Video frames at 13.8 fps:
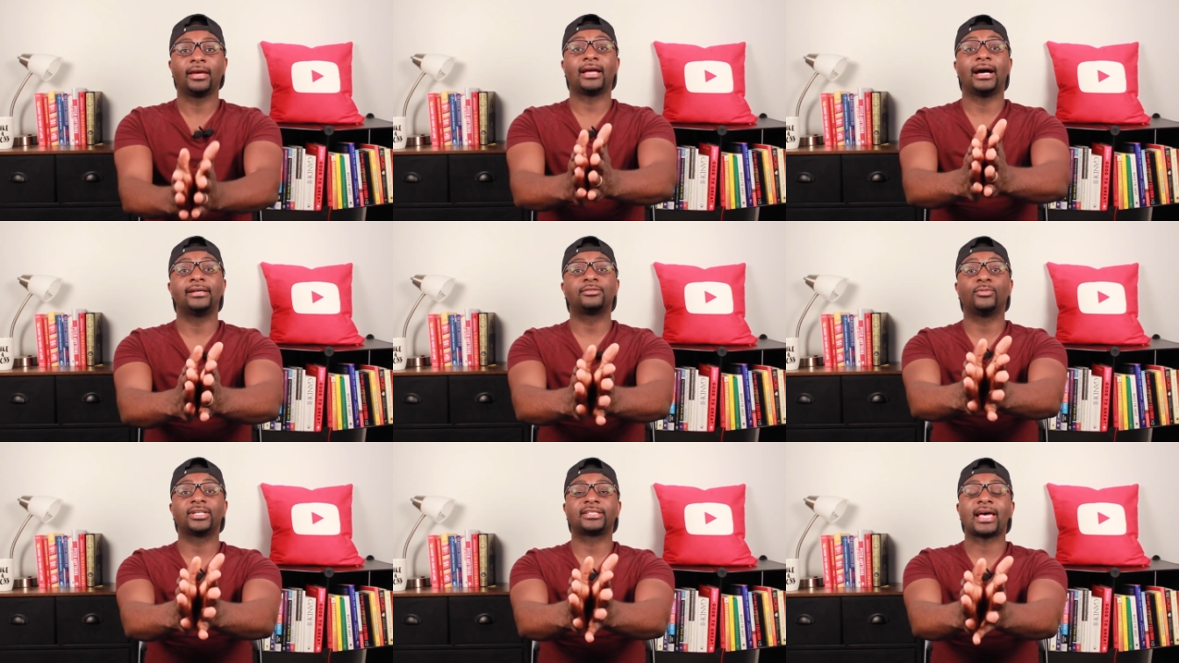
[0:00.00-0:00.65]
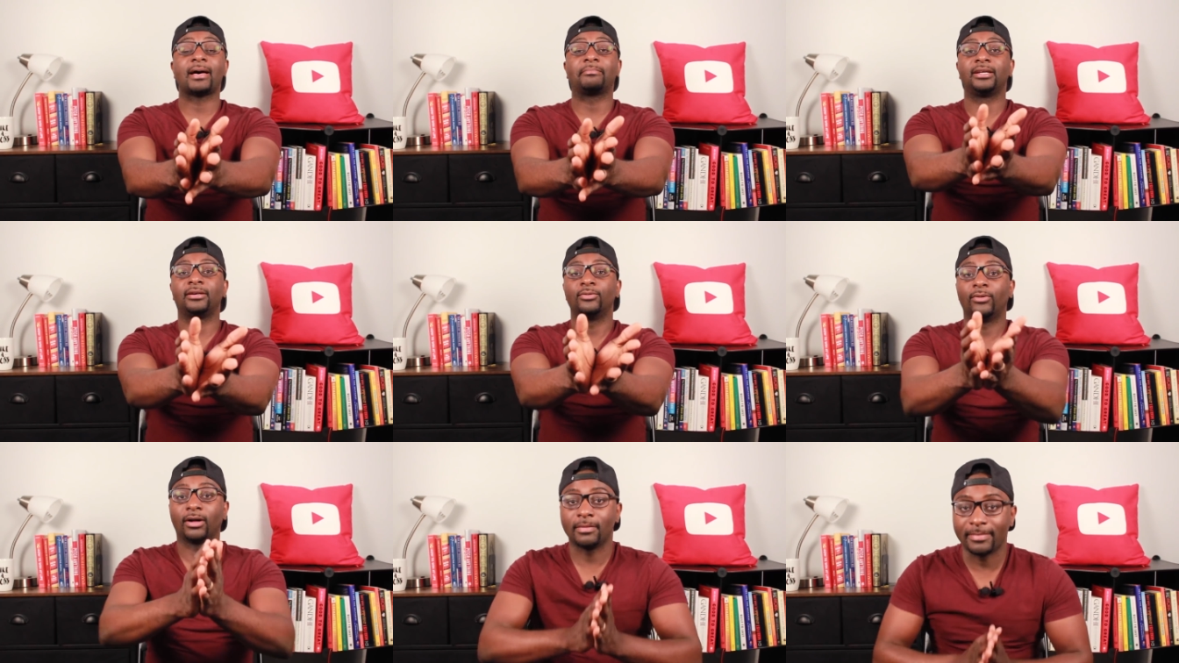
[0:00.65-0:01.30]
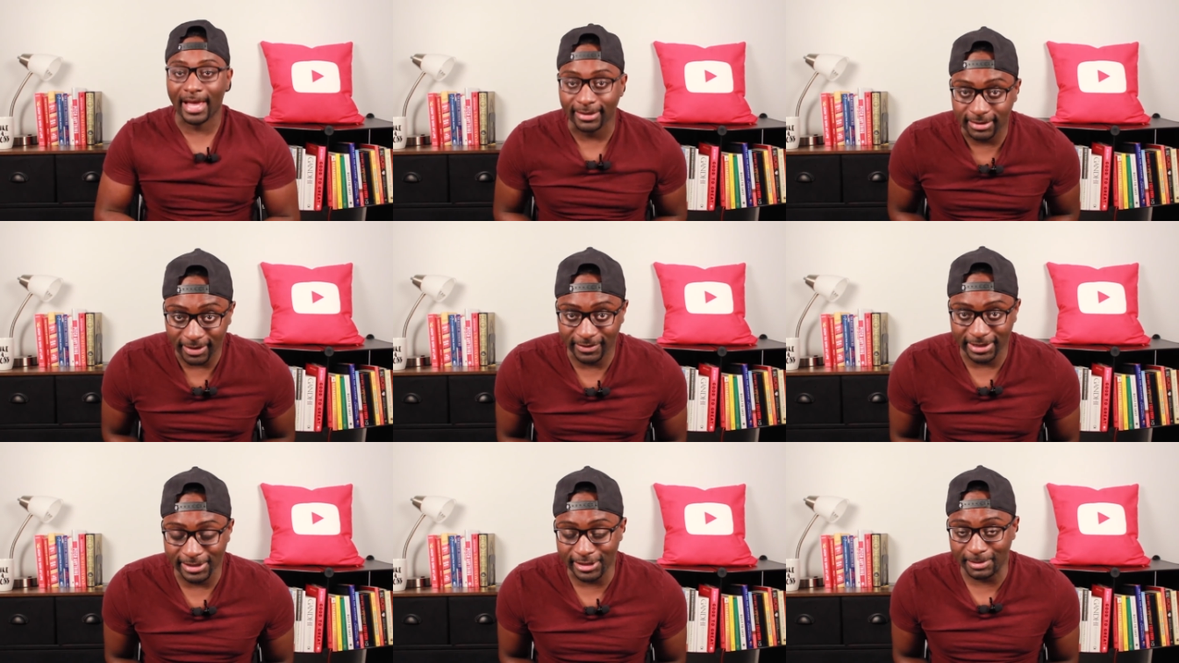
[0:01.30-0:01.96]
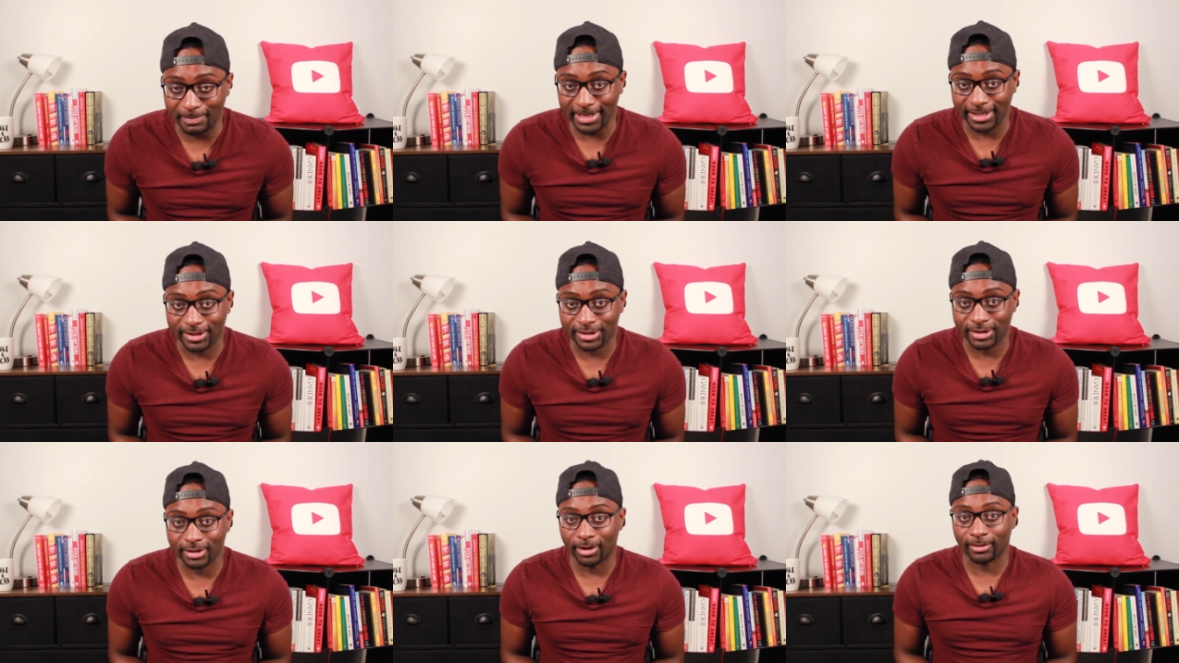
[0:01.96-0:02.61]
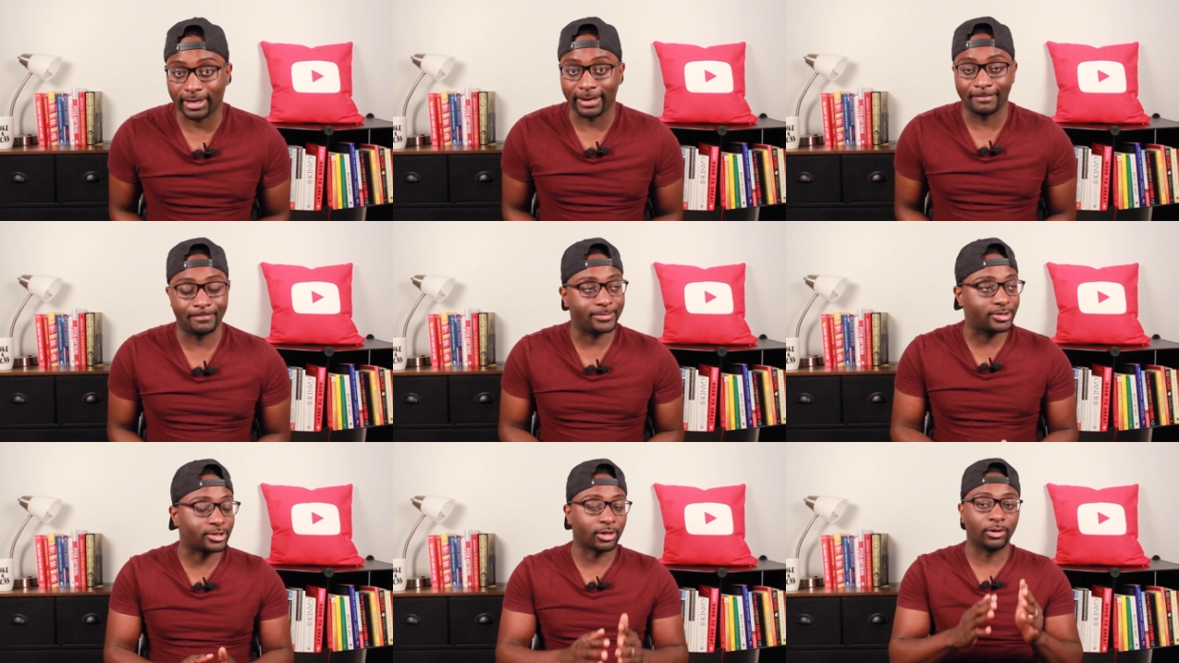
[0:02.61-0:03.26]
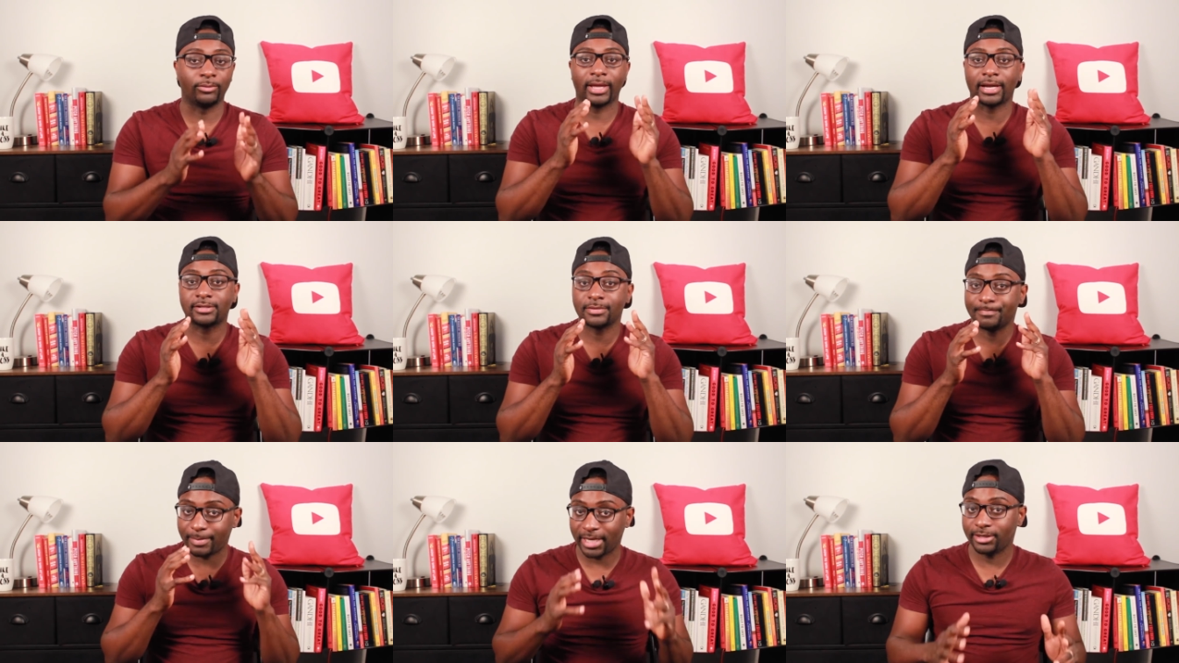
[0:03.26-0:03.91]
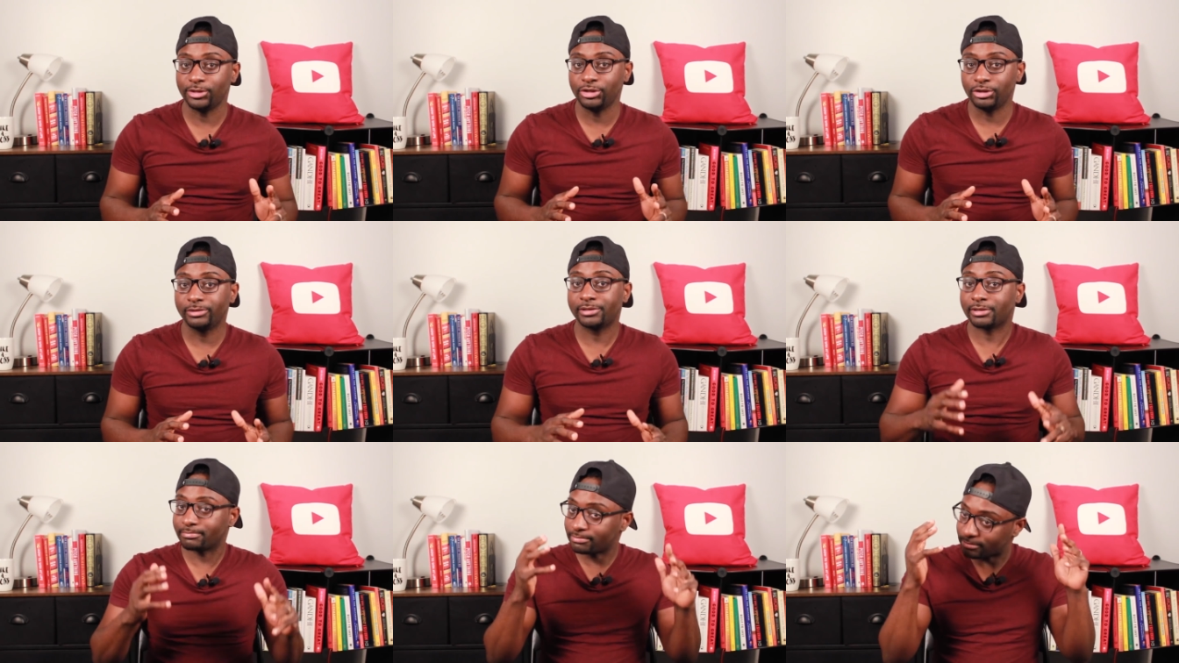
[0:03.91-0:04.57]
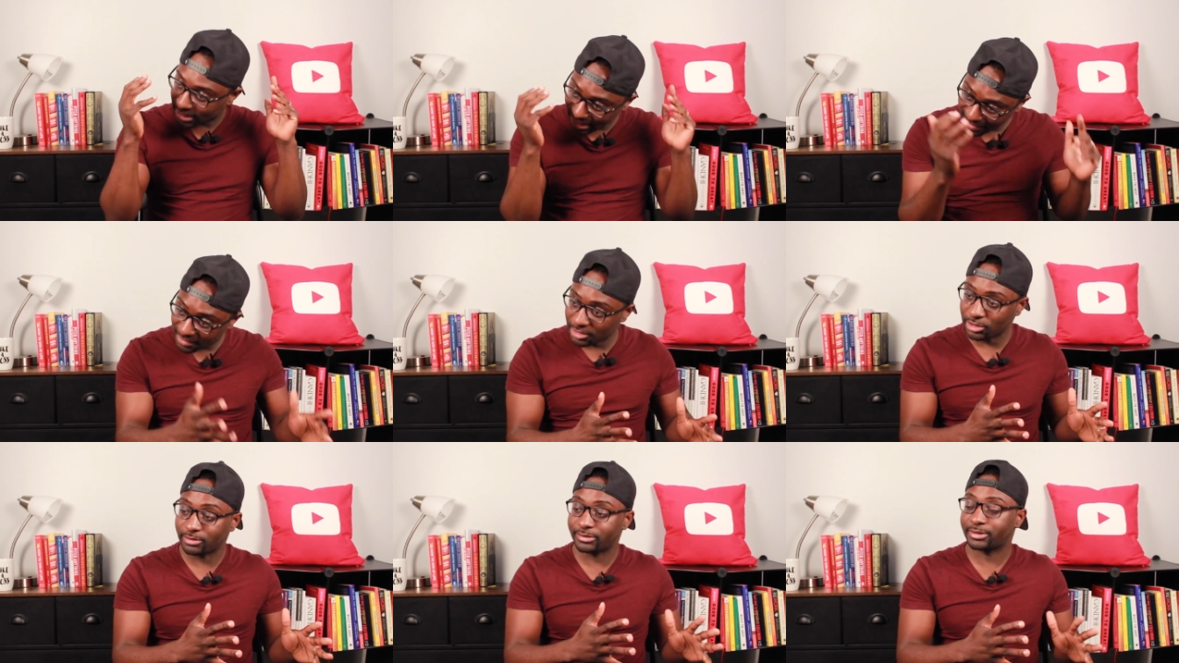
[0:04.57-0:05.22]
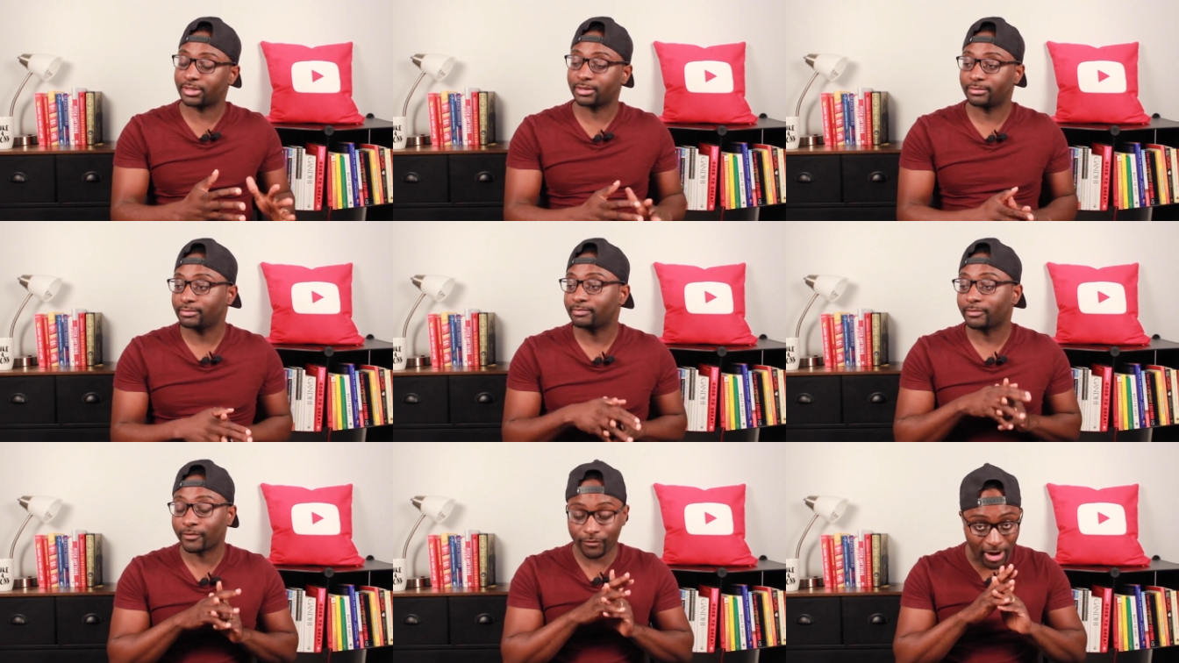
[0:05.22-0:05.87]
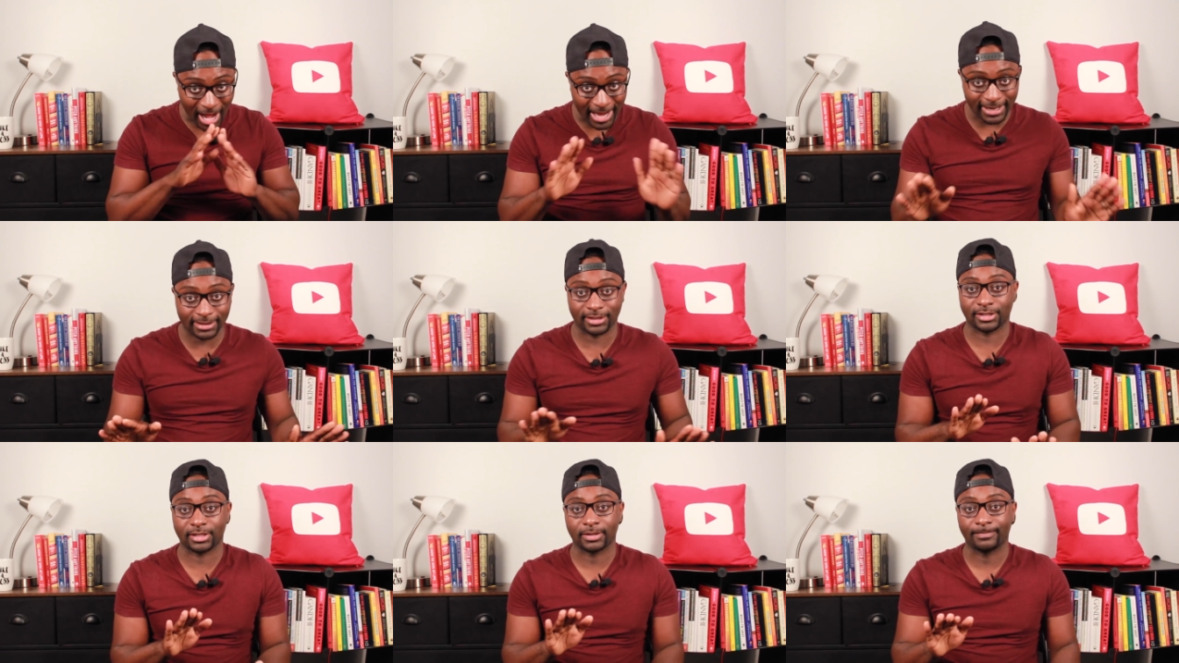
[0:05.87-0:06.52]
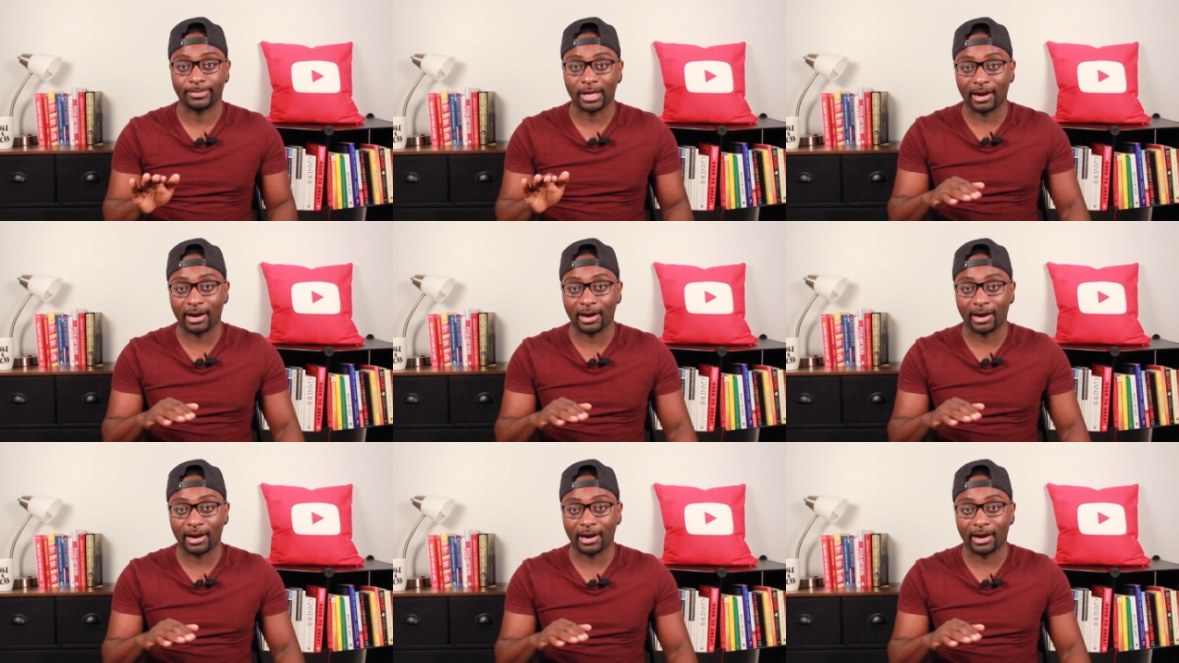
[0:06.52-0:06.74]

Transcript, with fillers: Hey guys, what's happening? Welcome back to FTD Speaks. Okay, so we got some big news in the news. France.